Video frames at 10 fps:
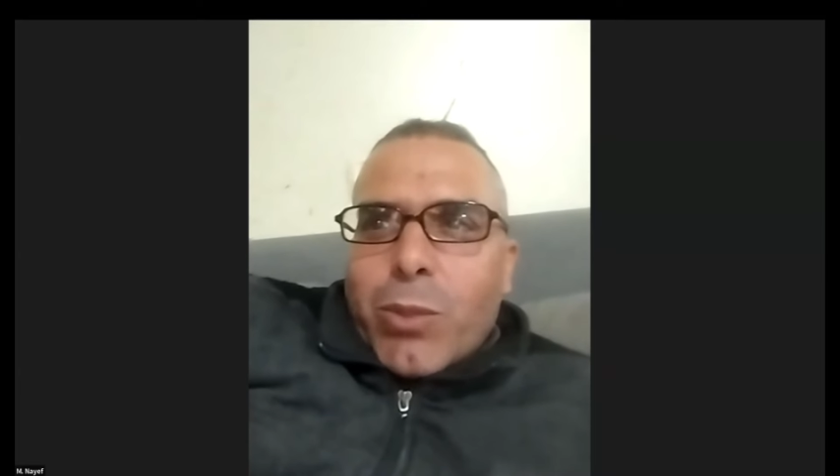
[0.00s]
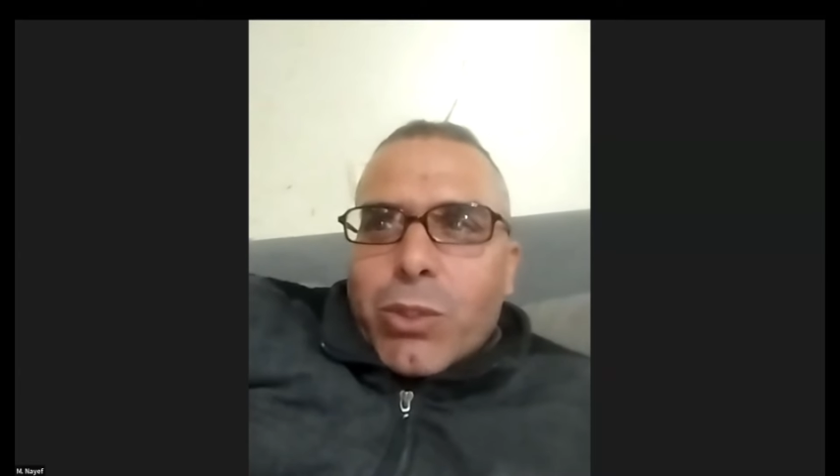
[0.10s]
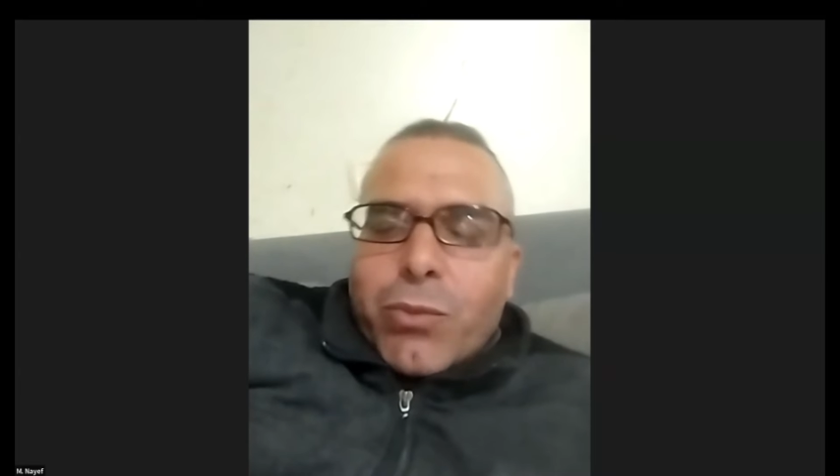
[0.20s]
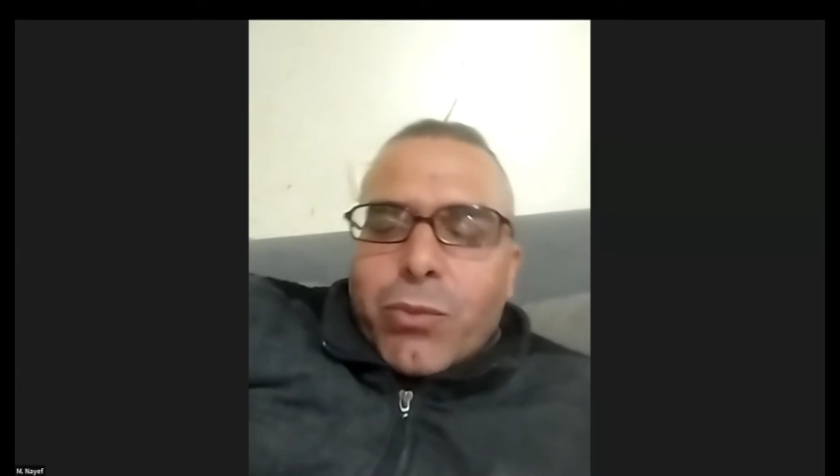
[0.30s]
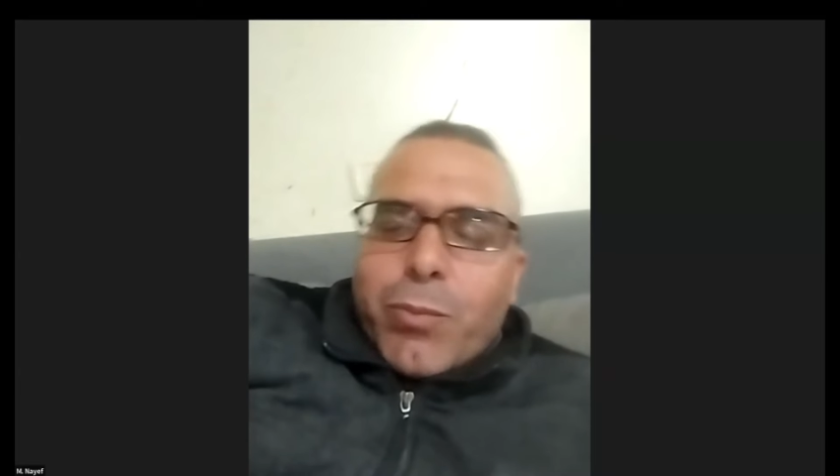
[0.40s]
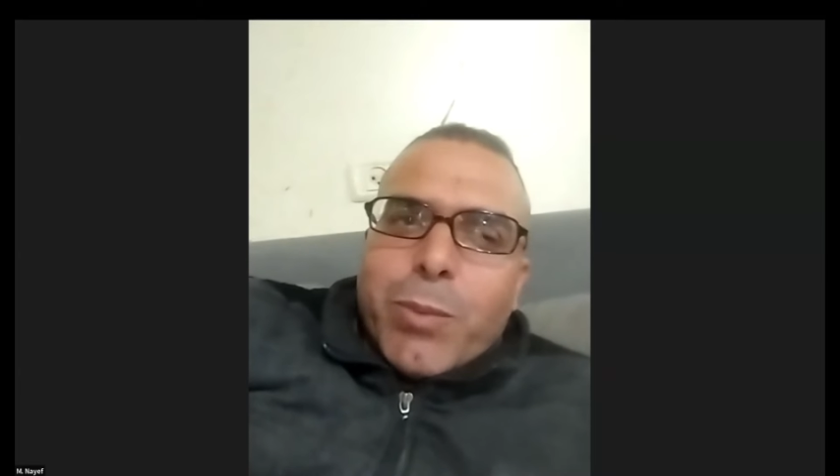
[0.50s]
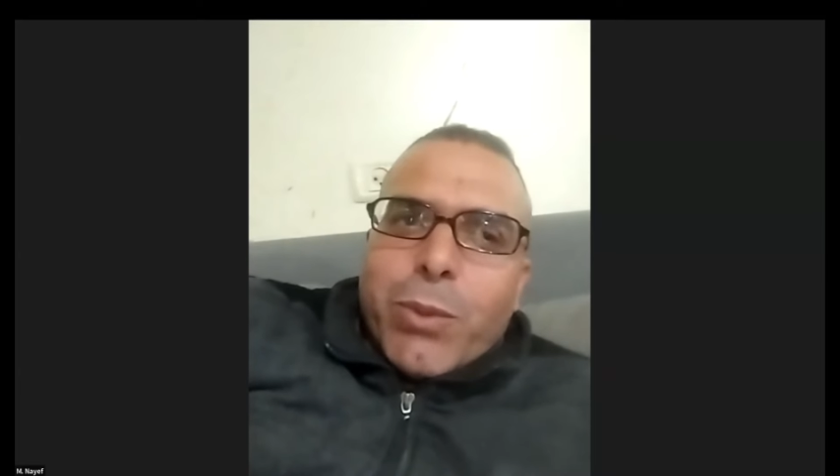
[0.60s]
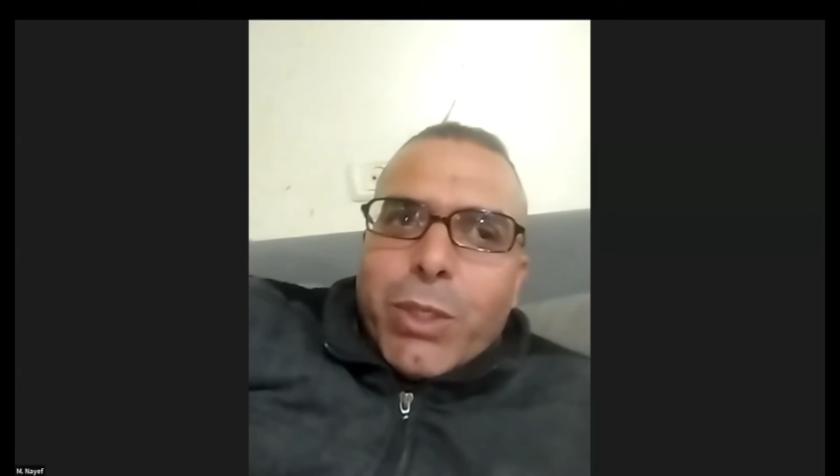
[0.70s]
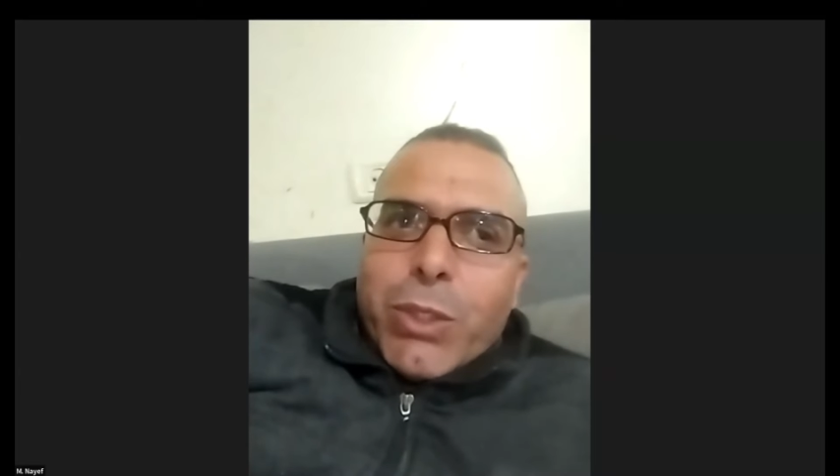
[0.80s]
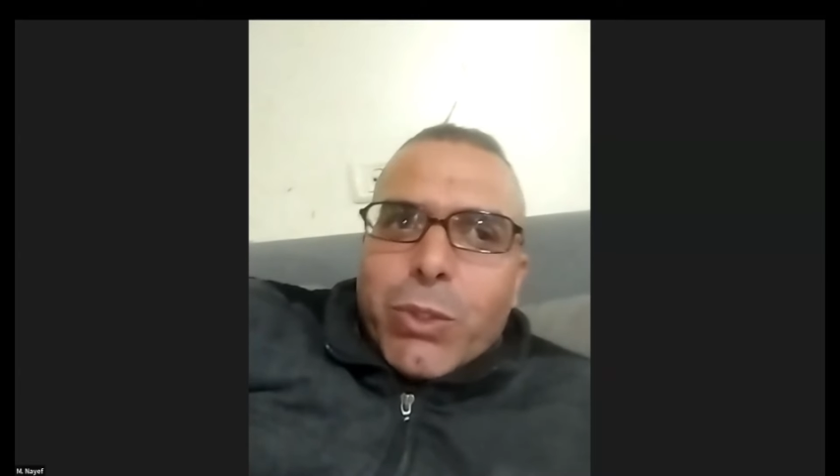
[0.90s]
most of
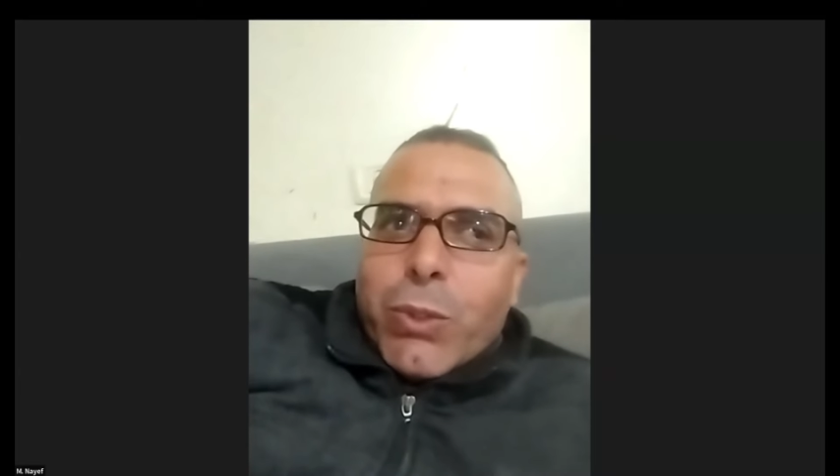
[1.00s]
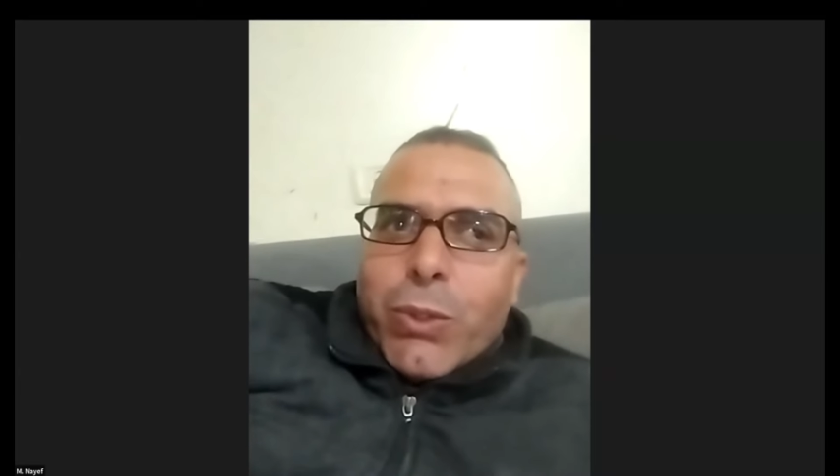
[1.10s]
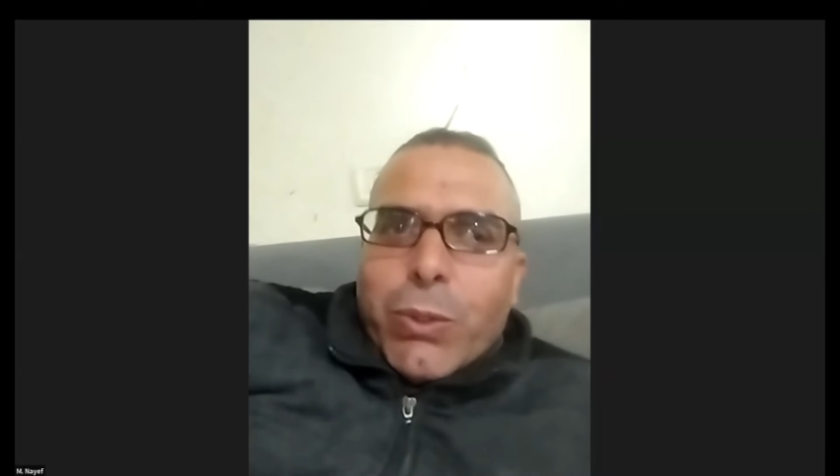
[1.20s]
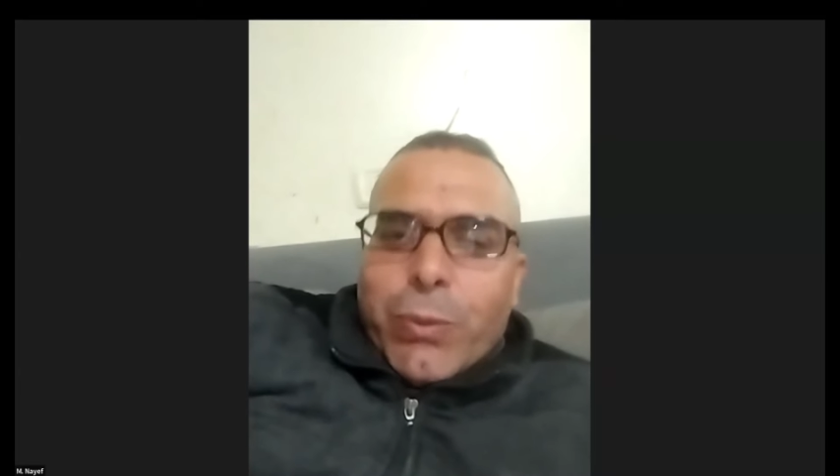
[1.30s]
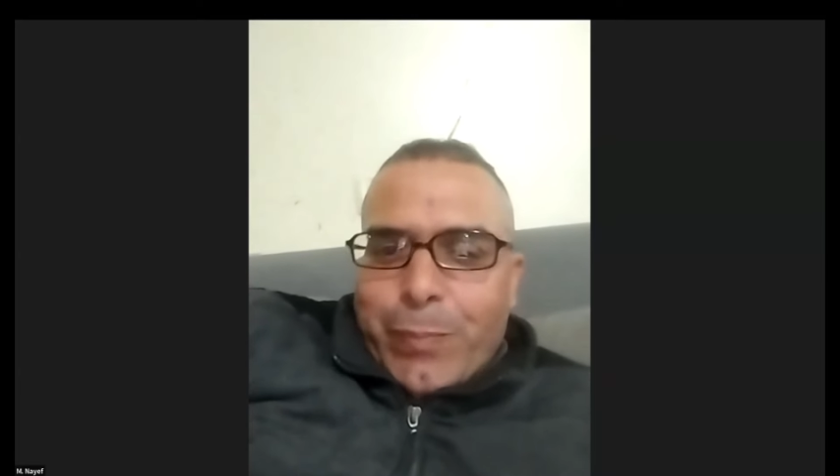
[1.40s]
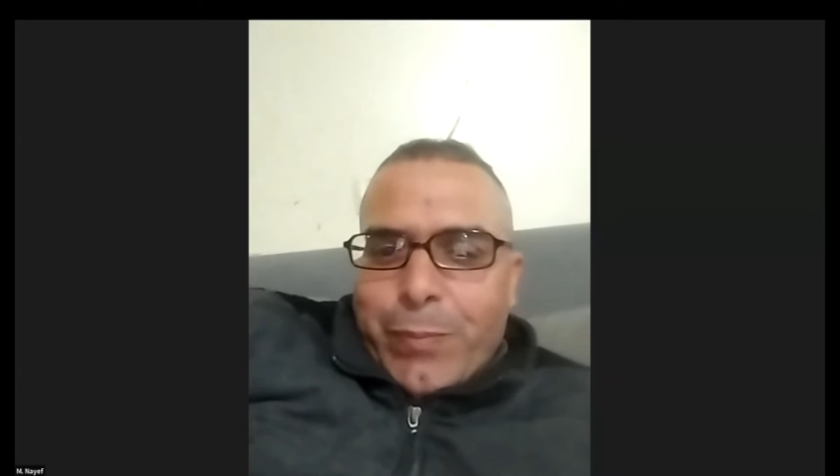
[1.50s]
people need to know.